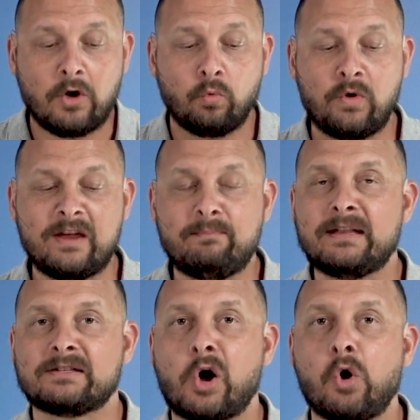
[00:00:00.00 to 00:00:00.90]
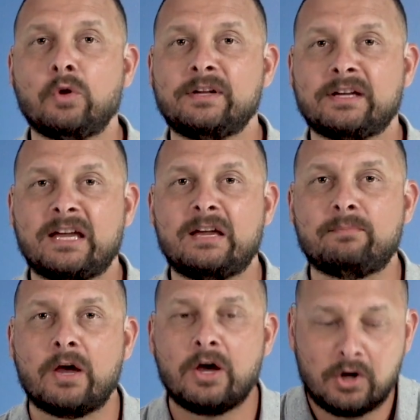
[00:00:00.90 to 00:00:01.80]
We've been told to
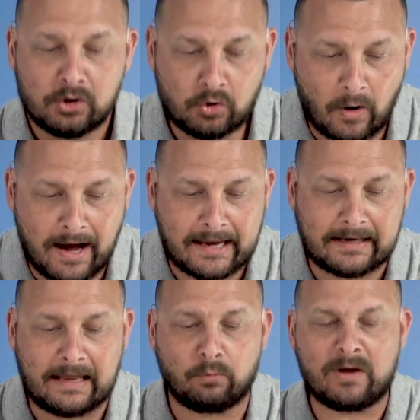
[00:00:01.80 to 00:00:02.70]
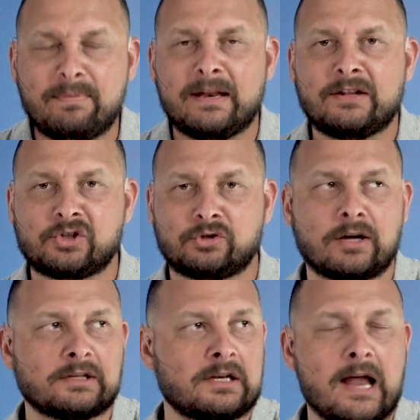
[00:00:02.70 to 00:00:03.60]
keep quiet, and been
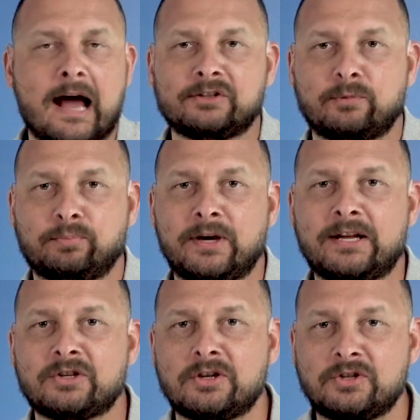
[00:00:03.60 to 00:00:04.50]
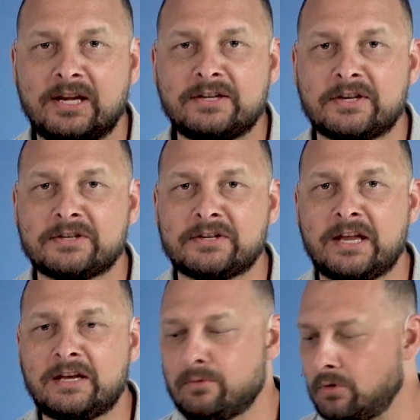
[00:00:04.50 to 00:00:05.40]
instructed not to preach Jesus
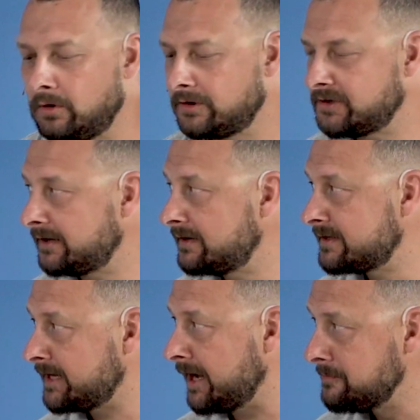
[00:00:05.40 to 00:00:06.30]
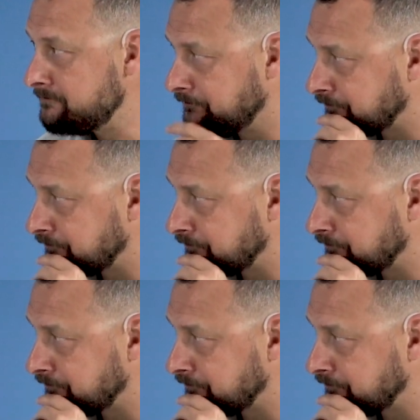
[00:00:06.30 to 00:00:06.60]
anymore. And check this out.